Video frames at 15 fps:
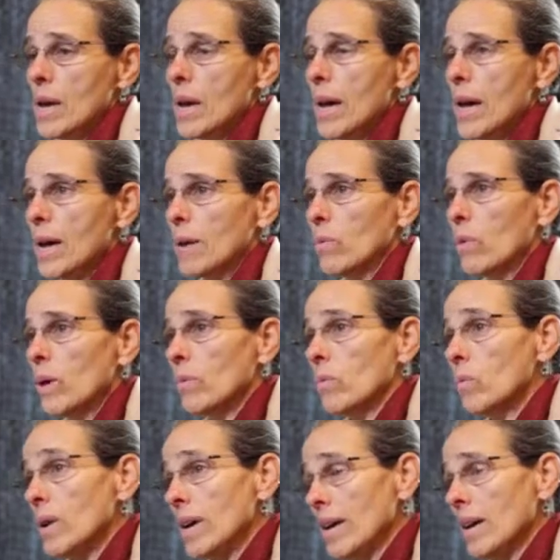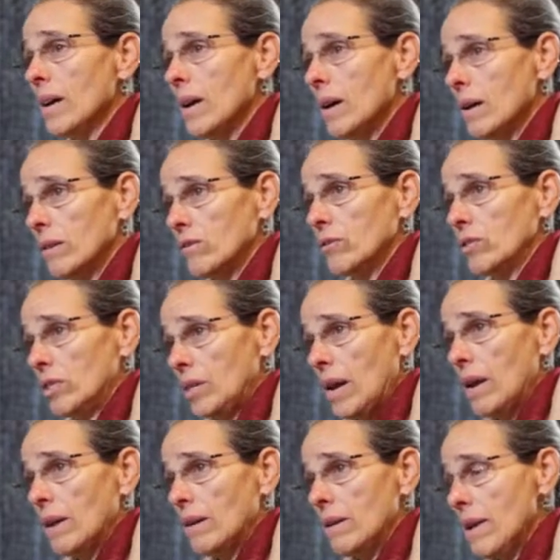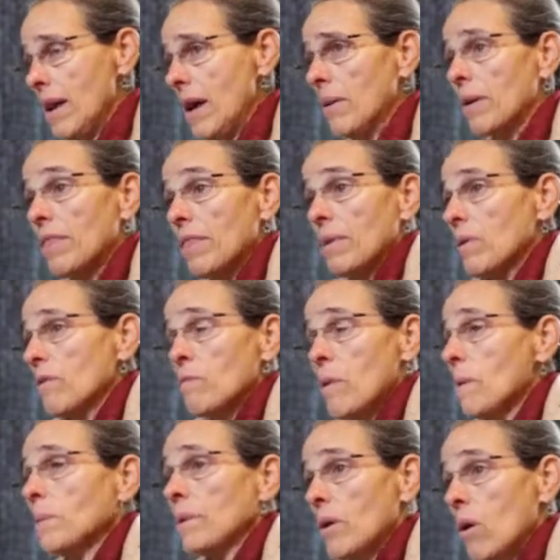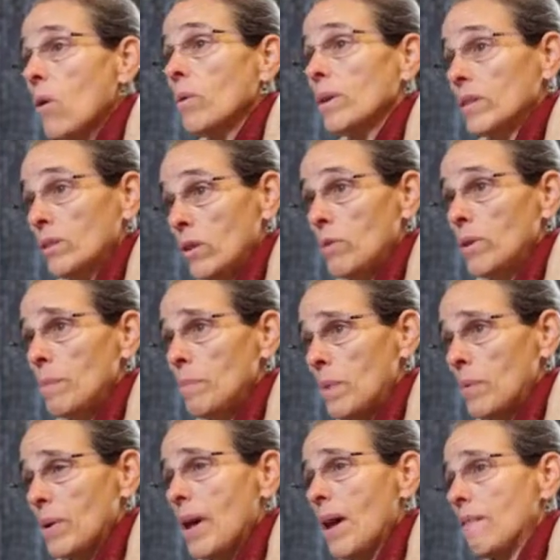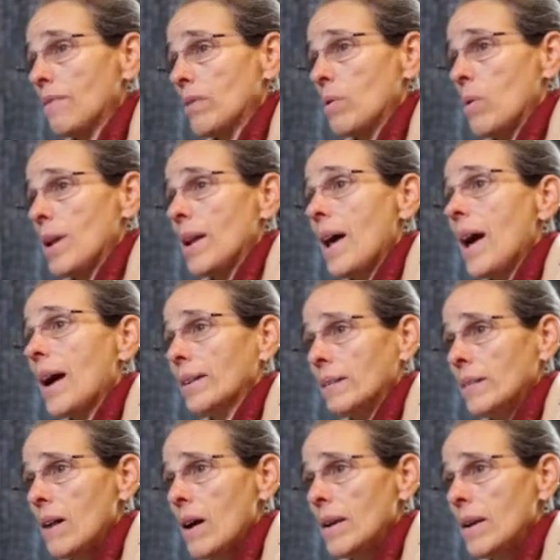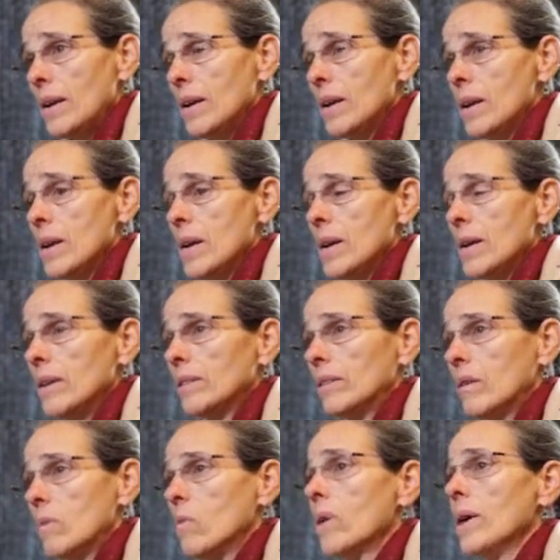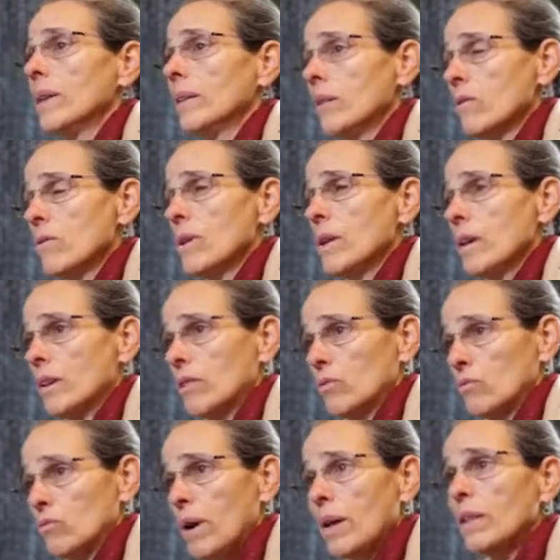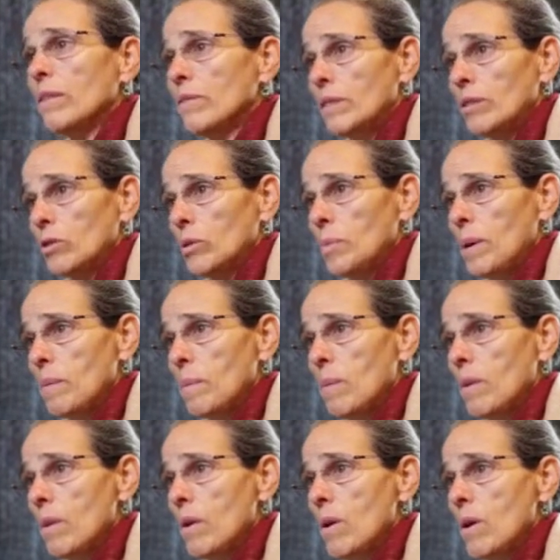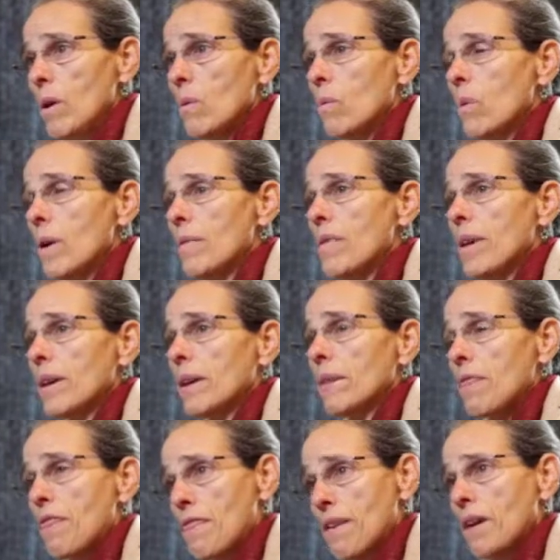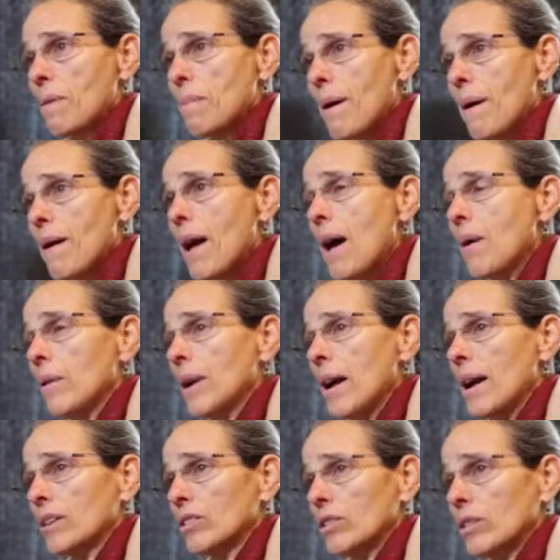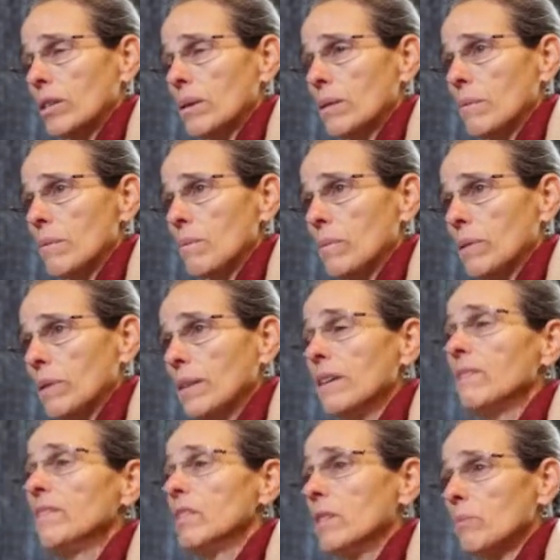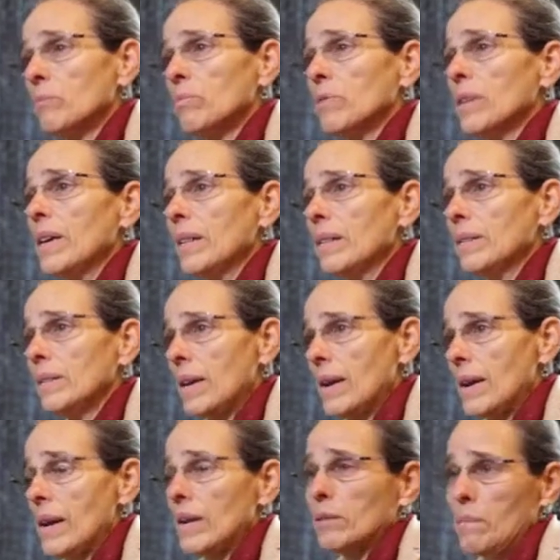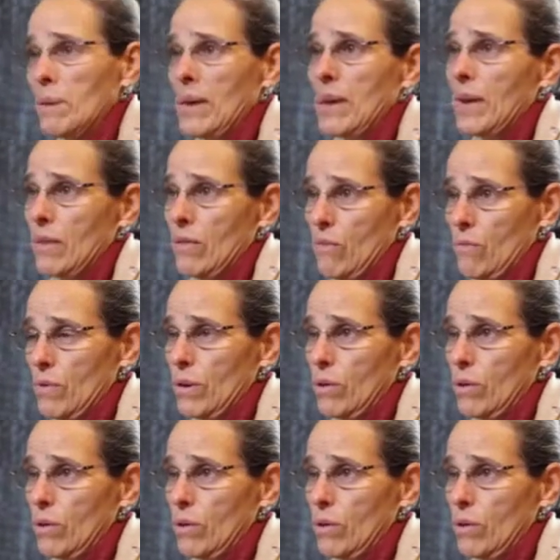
And what we understand now, I think we've probably always known it, but we haven't quite acted on it, is that when learning is relevant to people, when they can think about how it actually lives and breathes and has meaning in the real